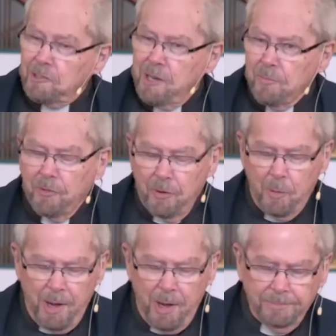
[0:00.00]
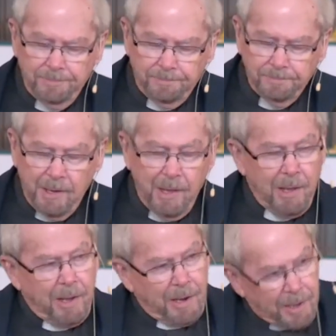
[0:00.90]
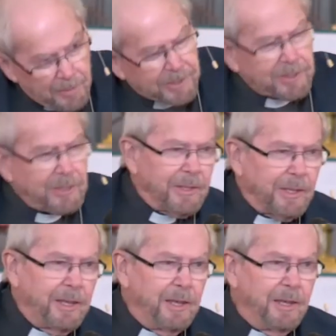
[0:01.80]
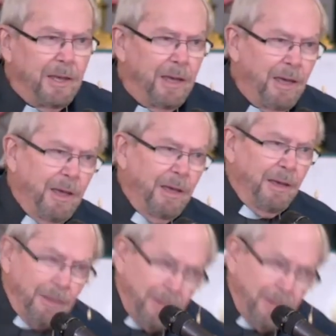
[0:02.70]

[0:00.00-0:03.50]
We watched him for a while. He wrestled the key